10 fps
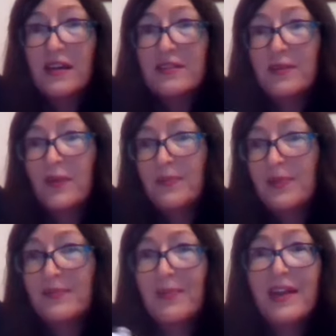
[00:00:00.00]
So I've
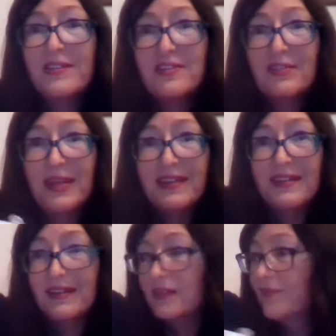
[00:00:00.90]
been pendulum
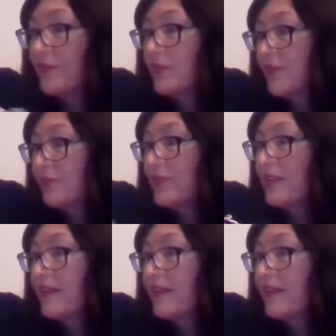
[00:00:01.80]
healing for 3